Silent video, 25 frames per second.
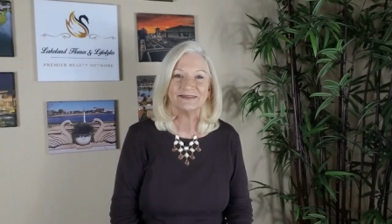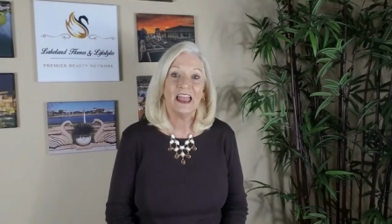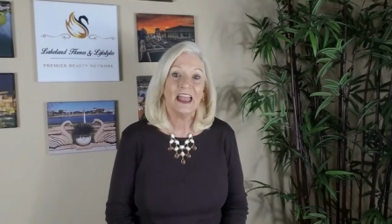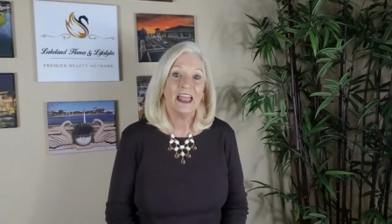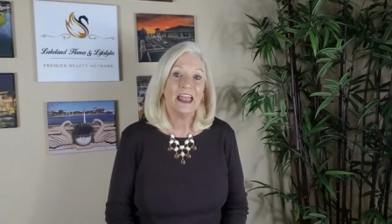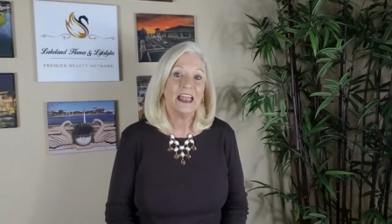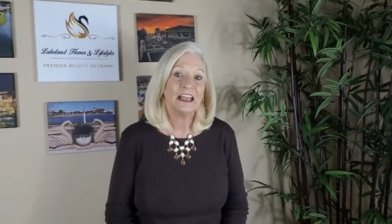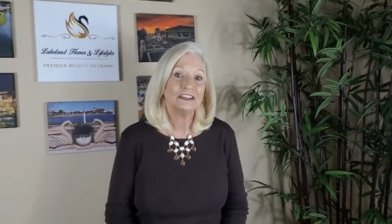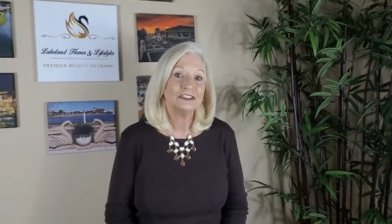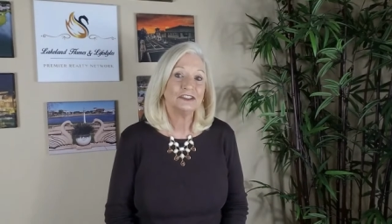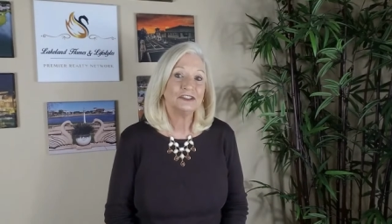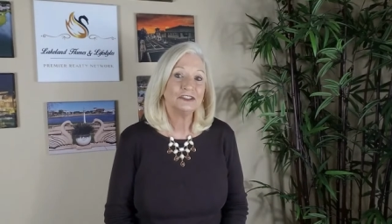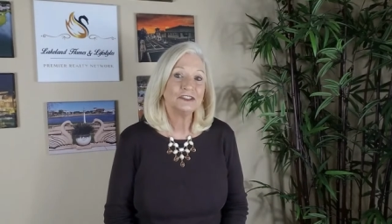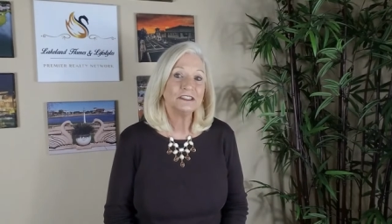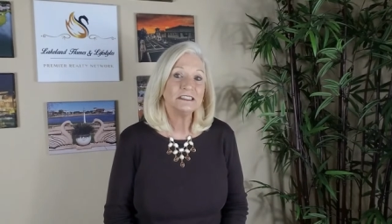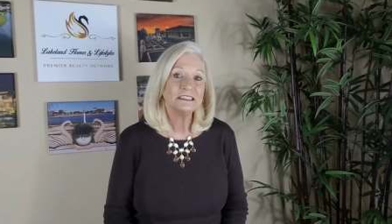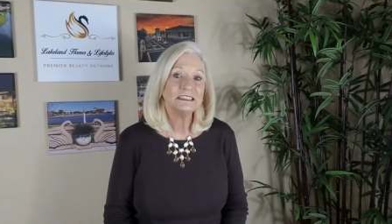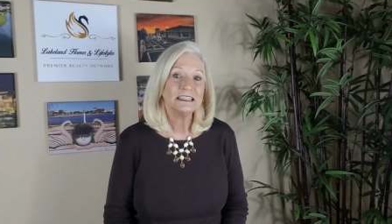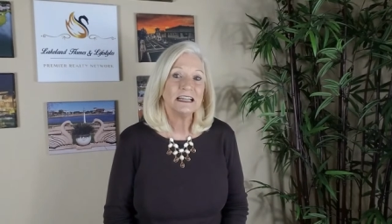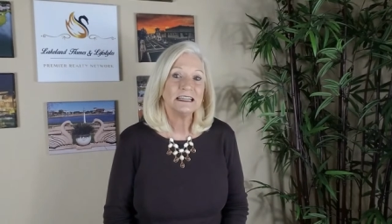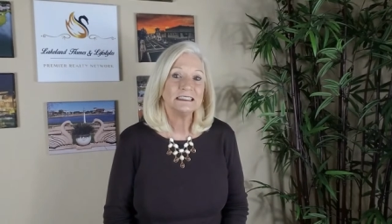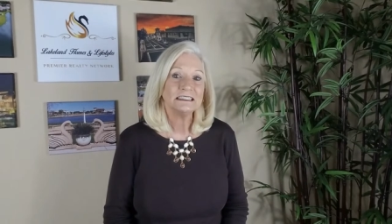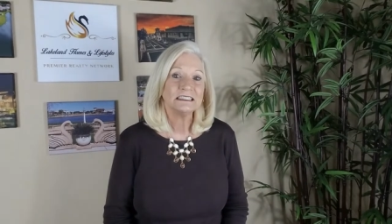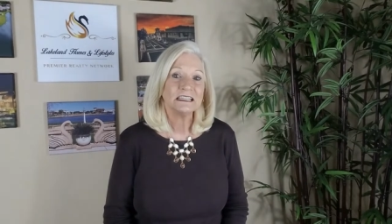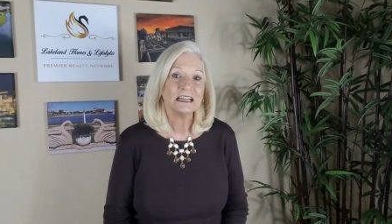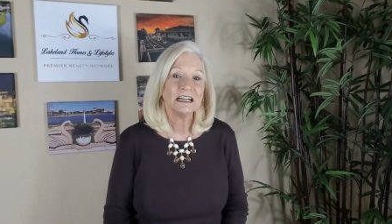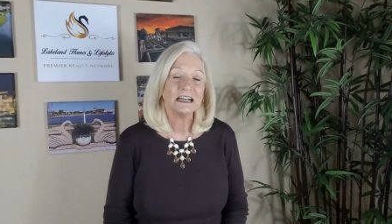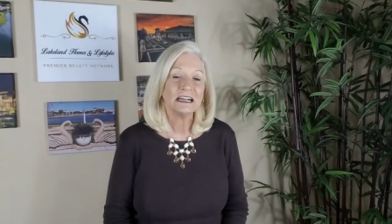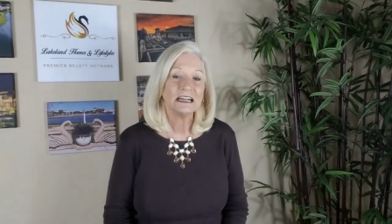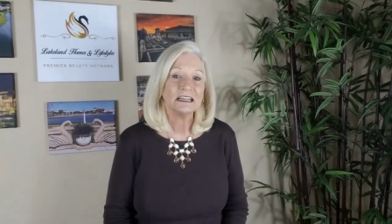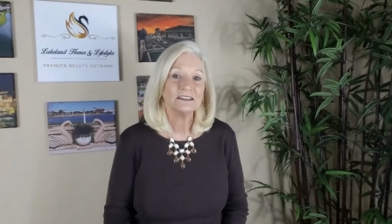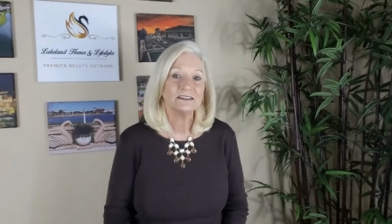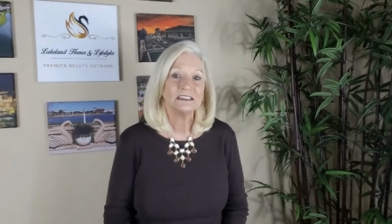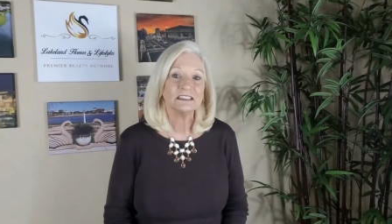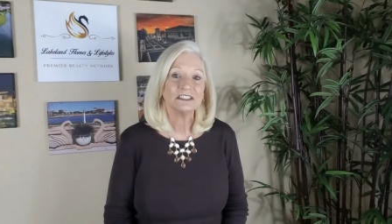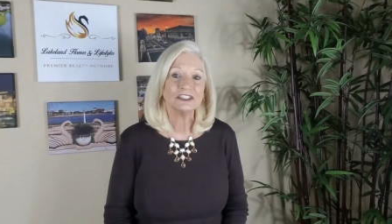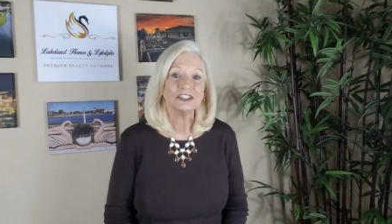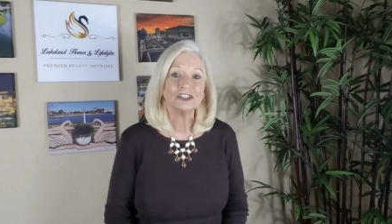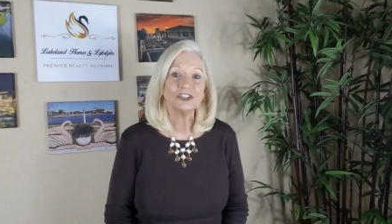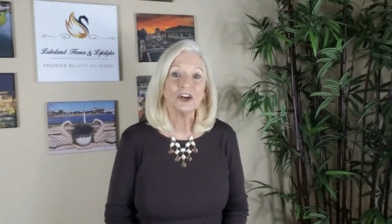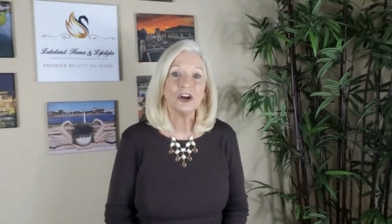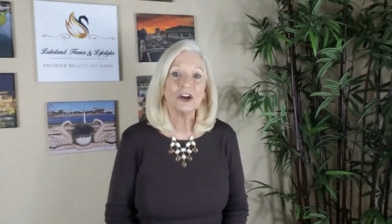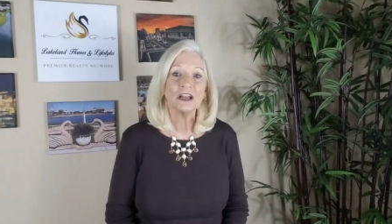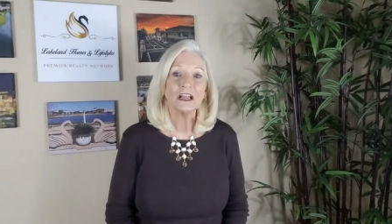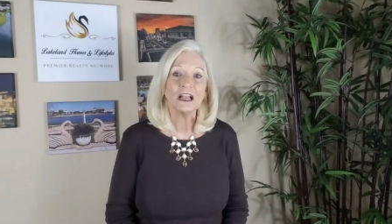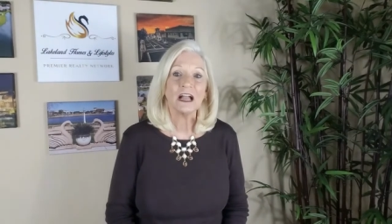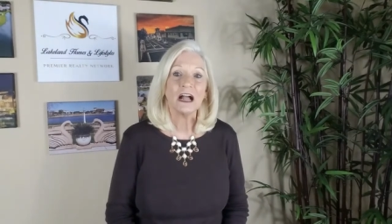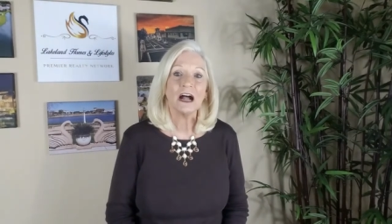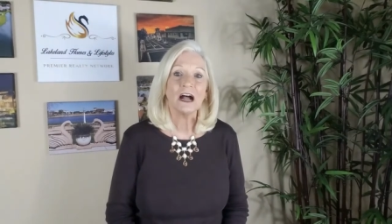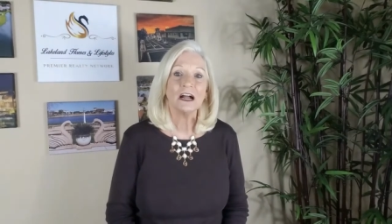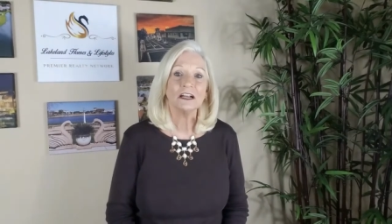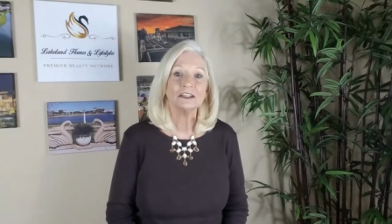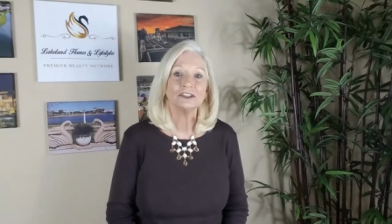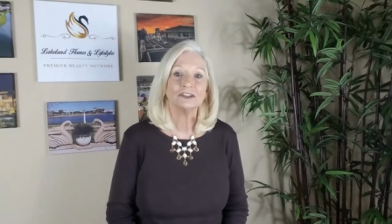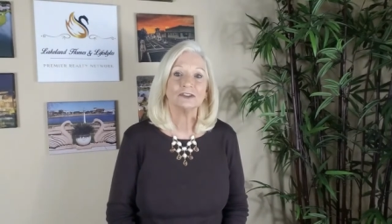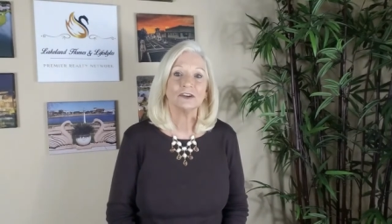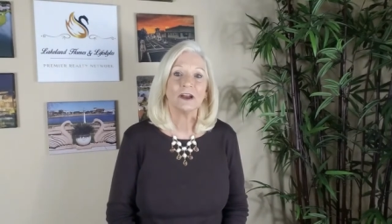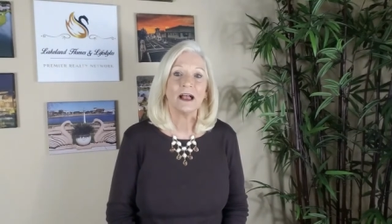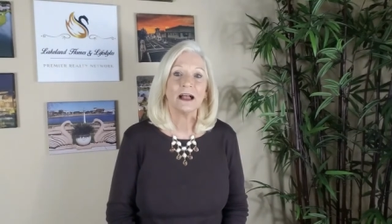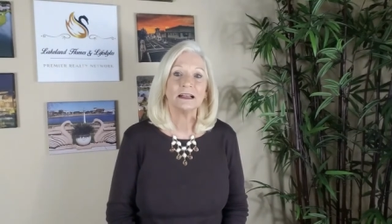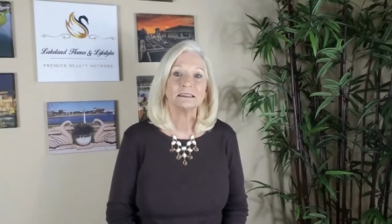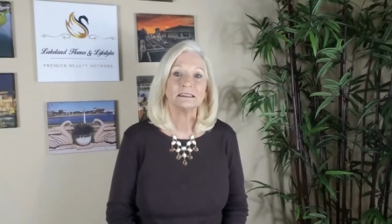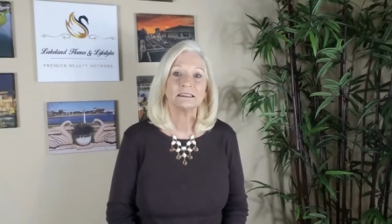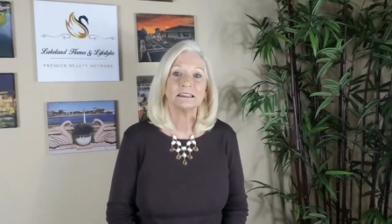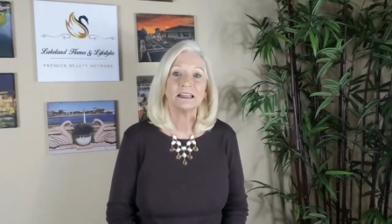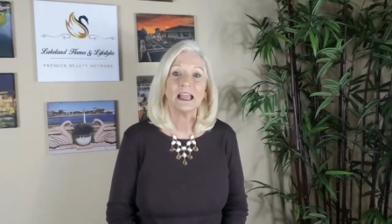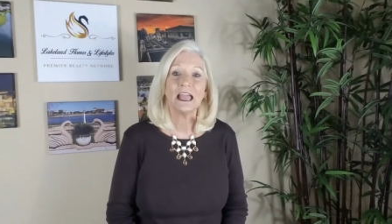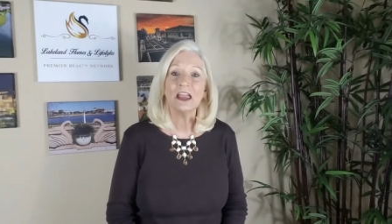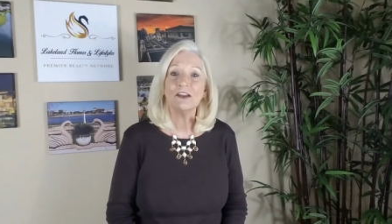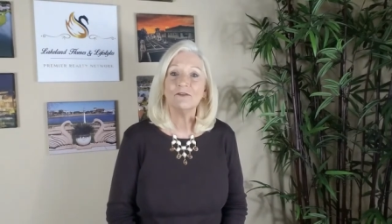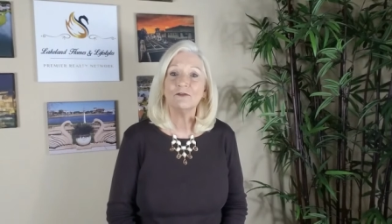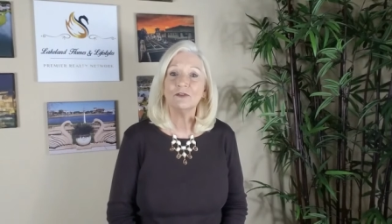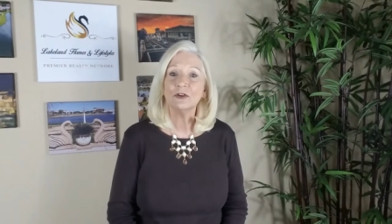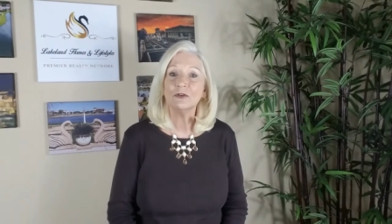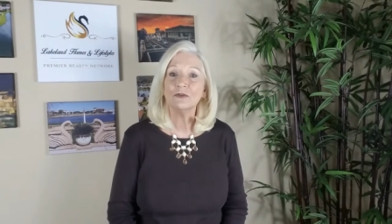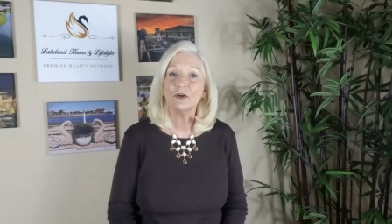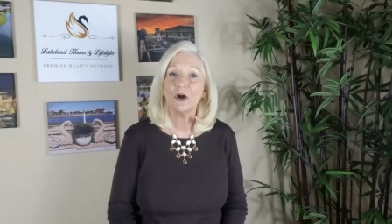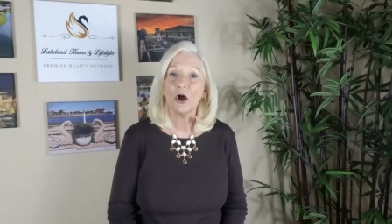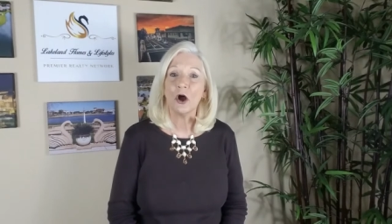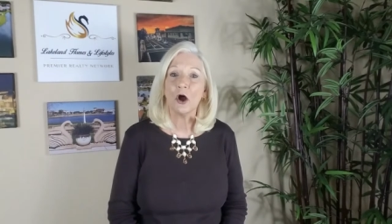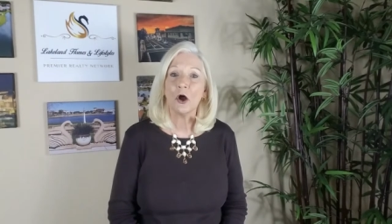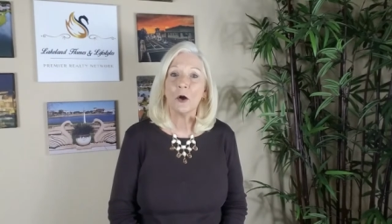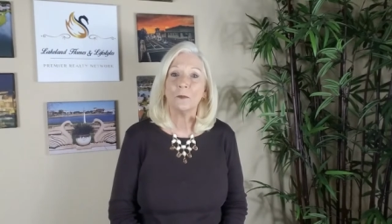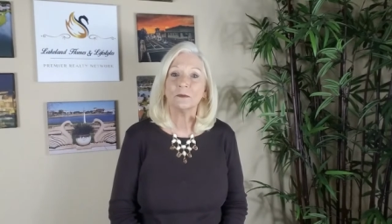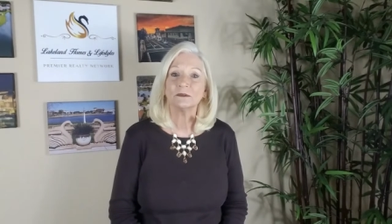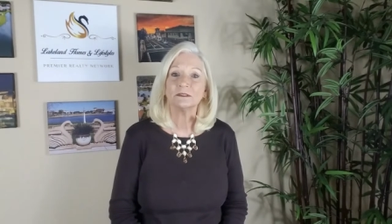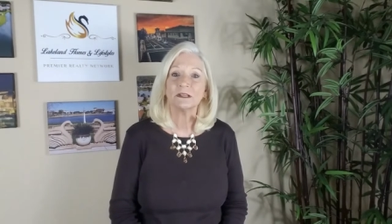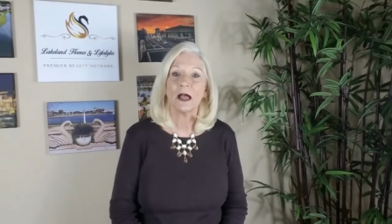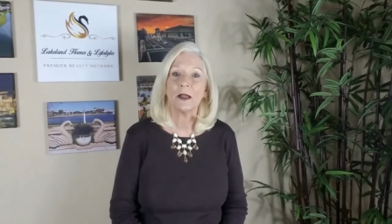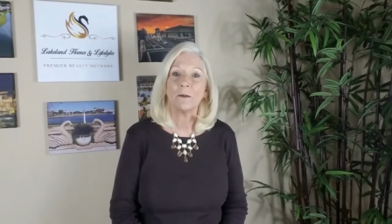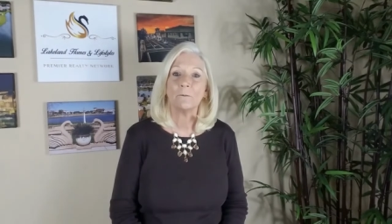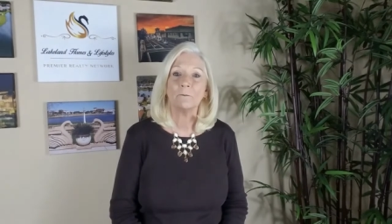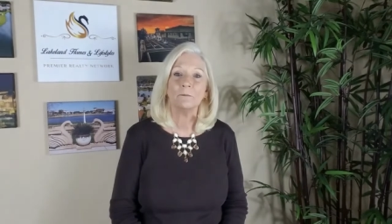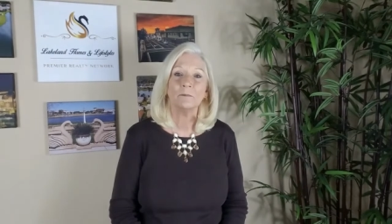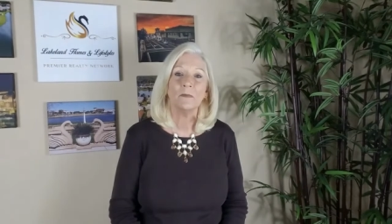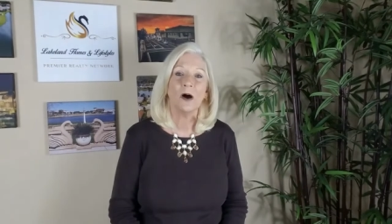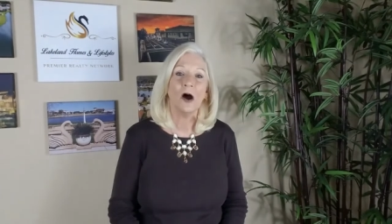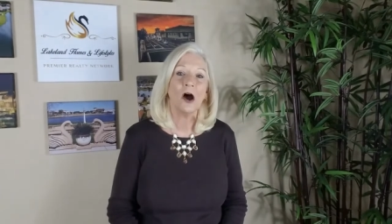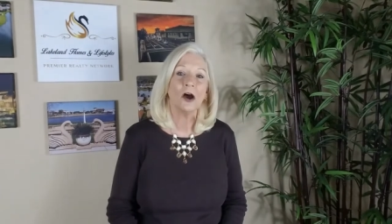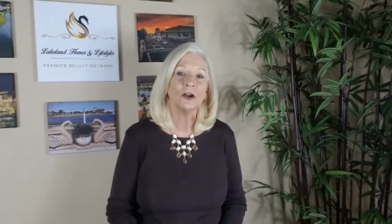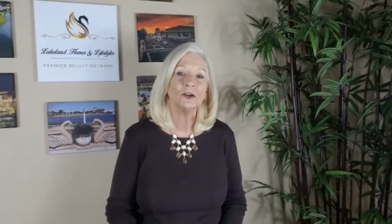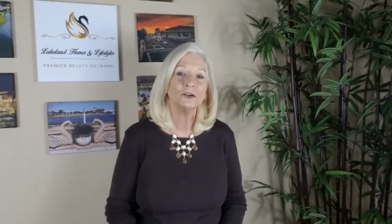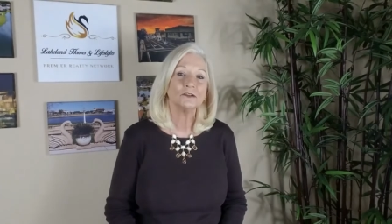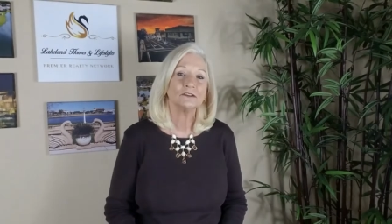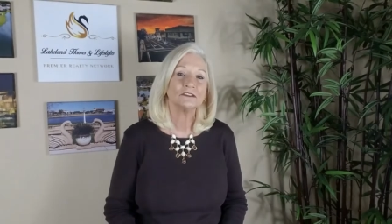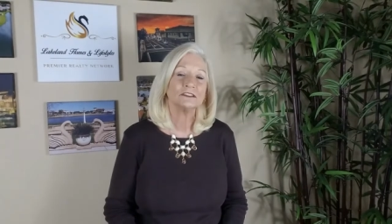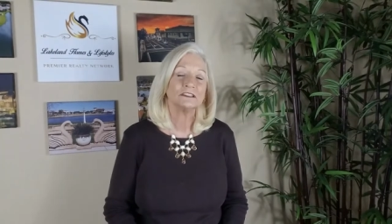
And during that time, the stark contrast gave new homes a modern,